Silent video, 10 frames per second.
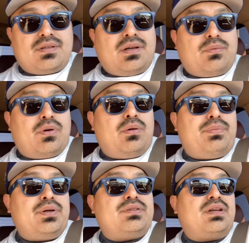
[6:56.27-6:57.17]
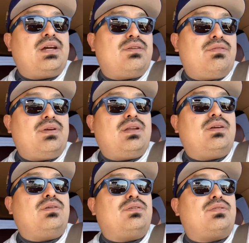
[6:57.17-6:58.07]
well put together
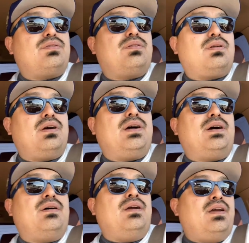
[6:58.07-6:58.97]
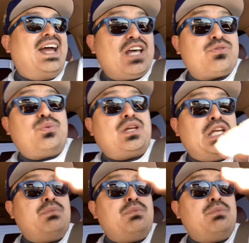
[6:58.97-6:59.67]
videos. As we keep